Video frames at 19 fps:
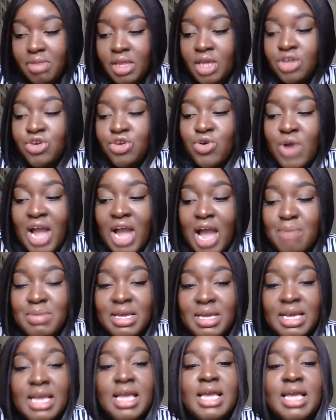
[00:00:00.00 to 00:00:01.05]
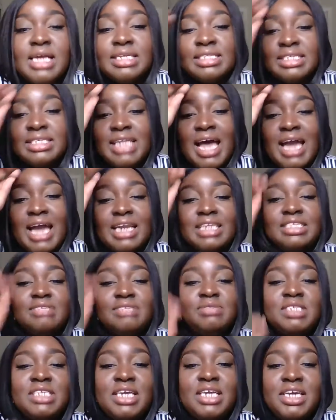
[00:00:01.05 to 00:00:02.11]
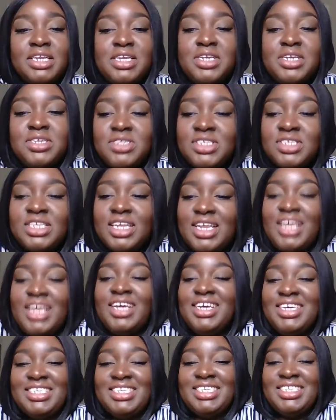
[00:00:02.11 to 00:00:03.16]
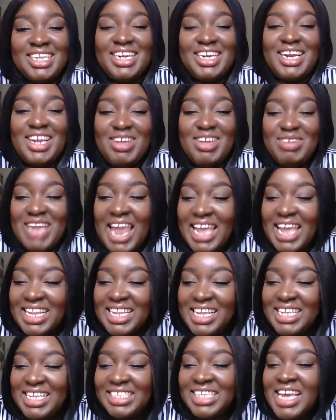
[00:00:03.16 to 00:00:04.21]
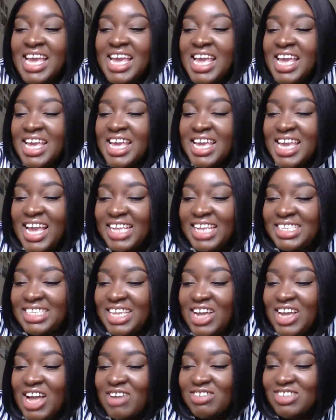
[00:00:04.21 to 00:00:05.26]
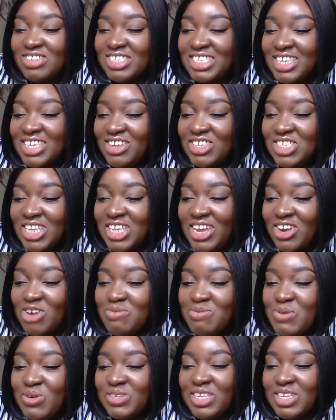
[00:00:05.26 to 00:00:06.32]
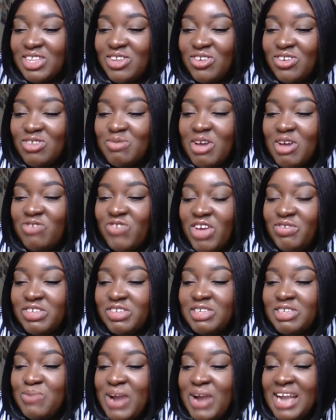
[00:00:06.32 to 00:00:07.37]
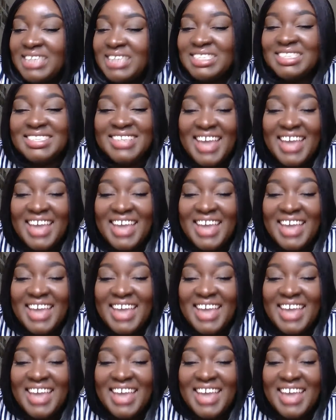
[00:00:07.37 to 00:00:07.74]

You're going to have me slide in some sin. Sitting here like this. Yes, Delle, I was just telling Shay on her post that those are my favorite surprises.